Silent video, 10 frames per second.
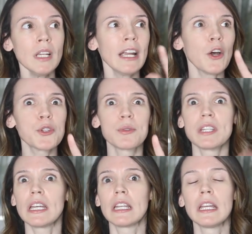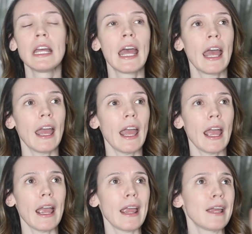I also did
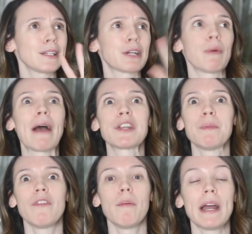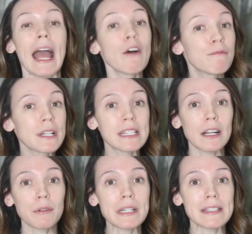a like, roundup of all my outfits that
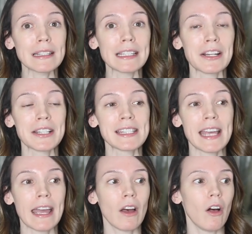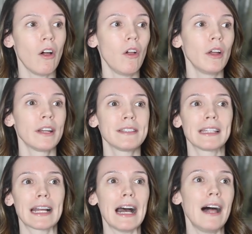are recently on sale. Did
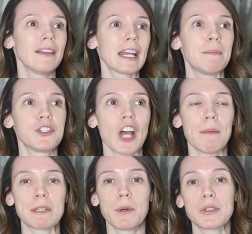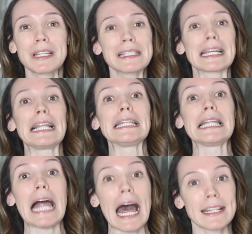like a holiday pajamas post. That's like a
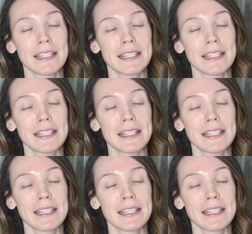lot.